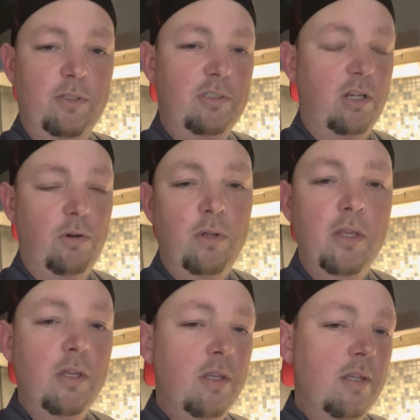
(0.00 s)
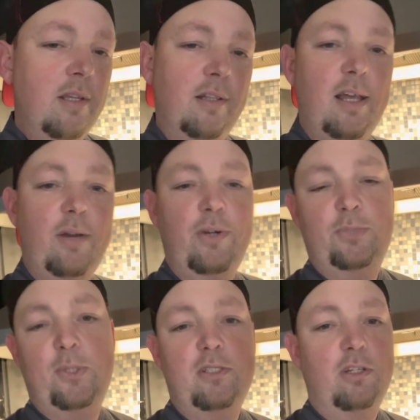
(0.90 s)
And so a lot of
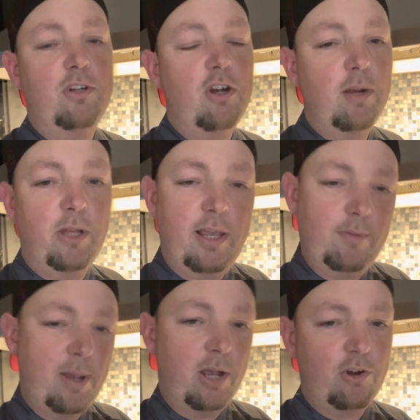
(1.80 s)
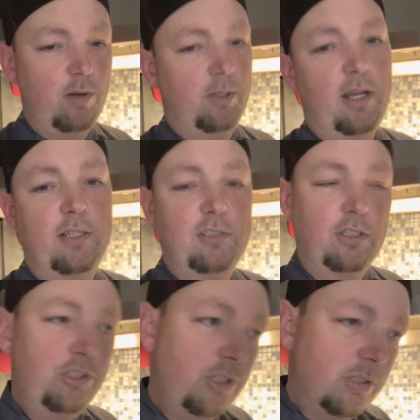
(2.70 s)
recipes on caramel have about caramelizing
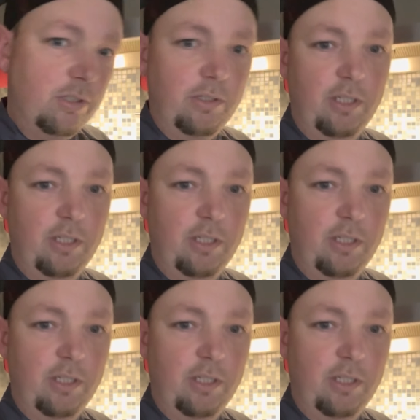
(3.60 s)
the sugar,